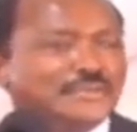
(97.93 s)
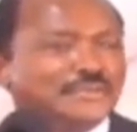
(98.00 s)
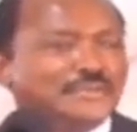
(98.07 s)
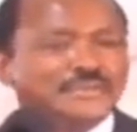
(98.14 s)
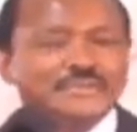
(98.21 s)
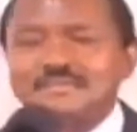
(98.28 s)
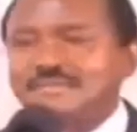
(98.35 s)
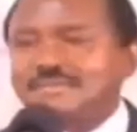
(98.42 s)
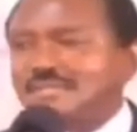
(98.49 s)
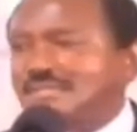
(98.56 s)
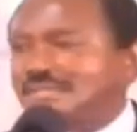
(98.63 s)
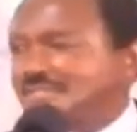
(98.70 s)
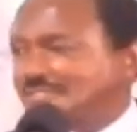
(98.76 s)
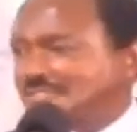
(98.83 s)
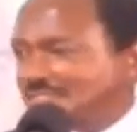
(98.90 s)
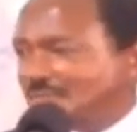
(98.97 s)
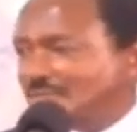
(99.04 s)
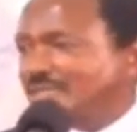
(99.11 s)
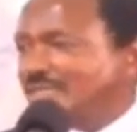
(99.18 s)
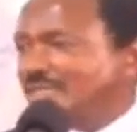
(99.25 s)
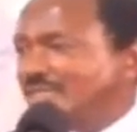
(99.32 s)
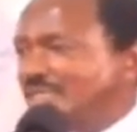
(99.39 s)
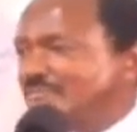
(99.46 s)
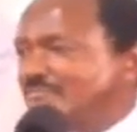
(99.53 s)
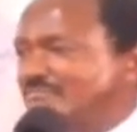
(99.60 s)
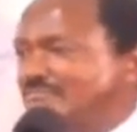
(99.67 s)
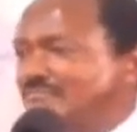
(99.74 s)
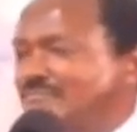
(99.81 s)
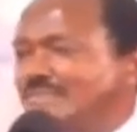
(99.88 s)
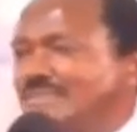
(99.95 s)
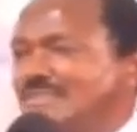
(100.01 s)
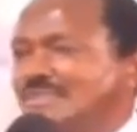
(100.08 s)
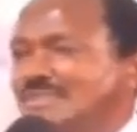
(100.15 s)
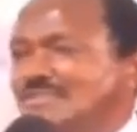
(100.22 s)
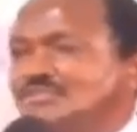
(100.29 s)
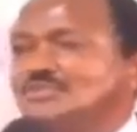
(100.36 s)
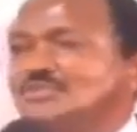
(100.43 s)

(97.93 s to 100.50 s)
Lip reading: that this is how I came. He took